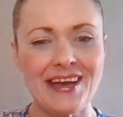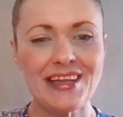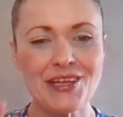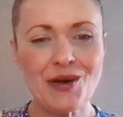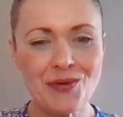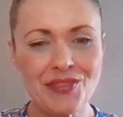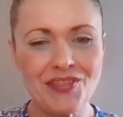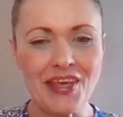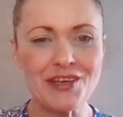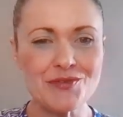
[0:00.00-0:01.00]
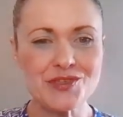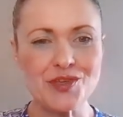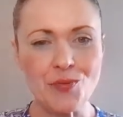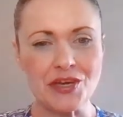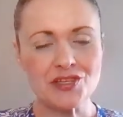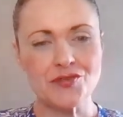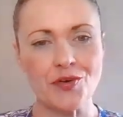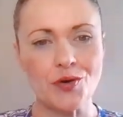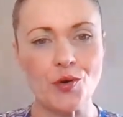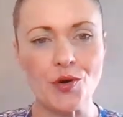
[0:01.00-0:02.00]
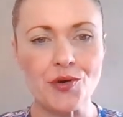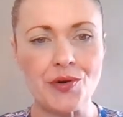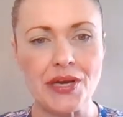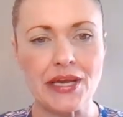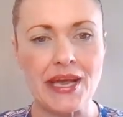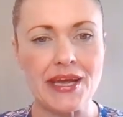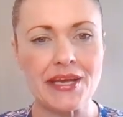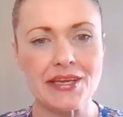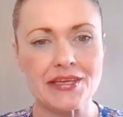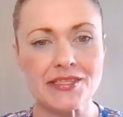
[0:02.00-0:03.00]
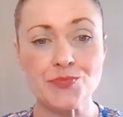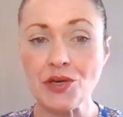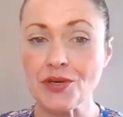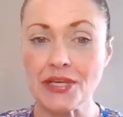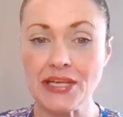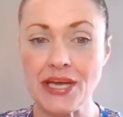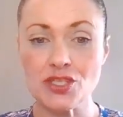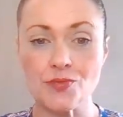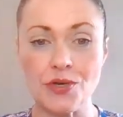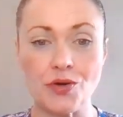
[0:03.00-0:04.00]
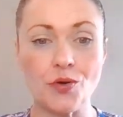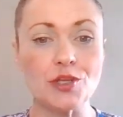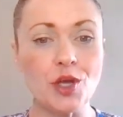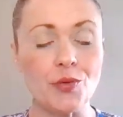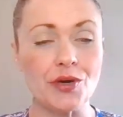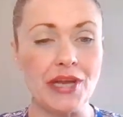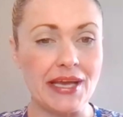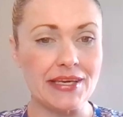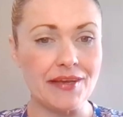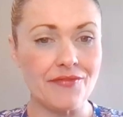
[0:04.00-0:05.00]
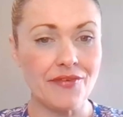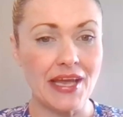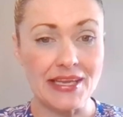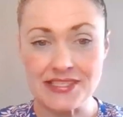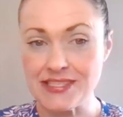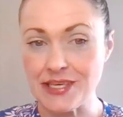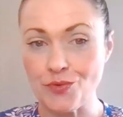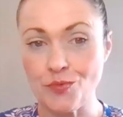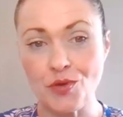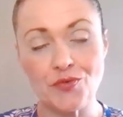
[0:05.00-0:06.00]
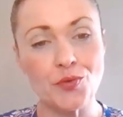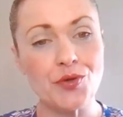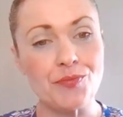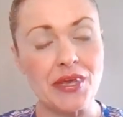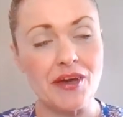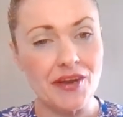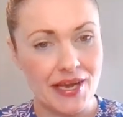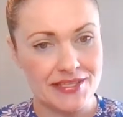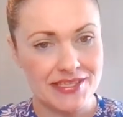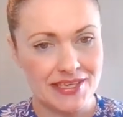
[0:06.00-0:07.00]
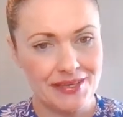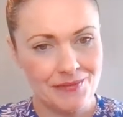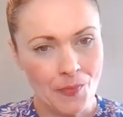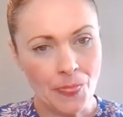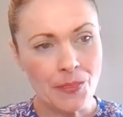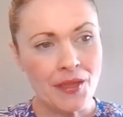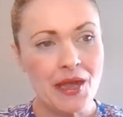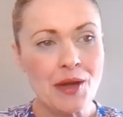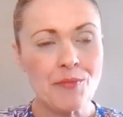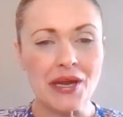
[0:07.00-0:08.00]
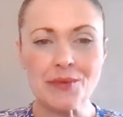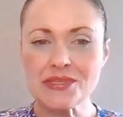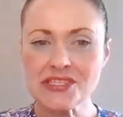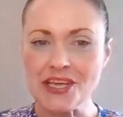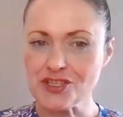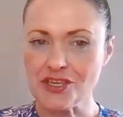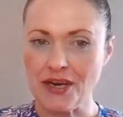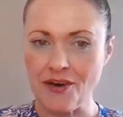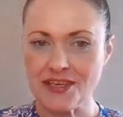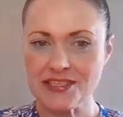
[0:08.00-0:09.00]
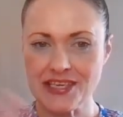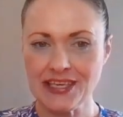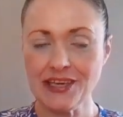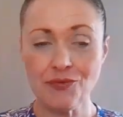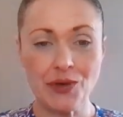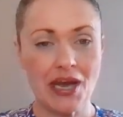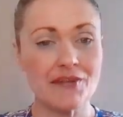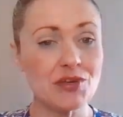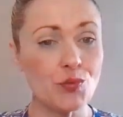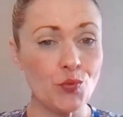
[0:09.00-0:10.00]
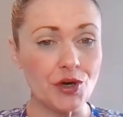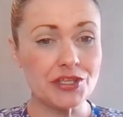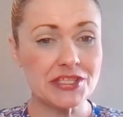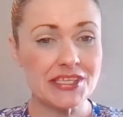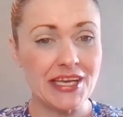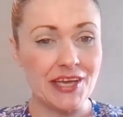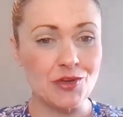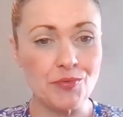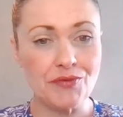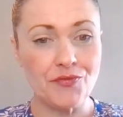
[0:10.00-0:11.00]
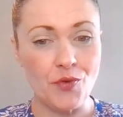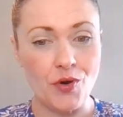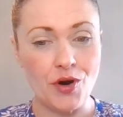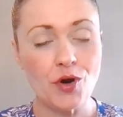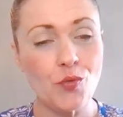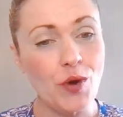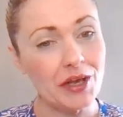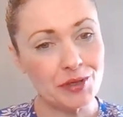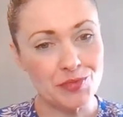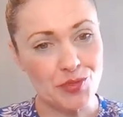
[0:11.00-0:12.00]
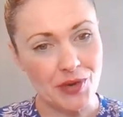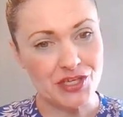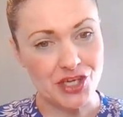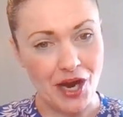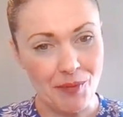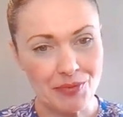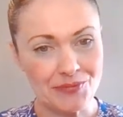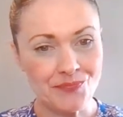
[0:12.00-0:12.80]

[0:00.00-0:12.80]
Hello, and thank you so much for ordering a spirit attachment or lower negative entity removal with me on Etsy. My name is Stasha Eriksen. If we haven't worked together before, welcome to my shop.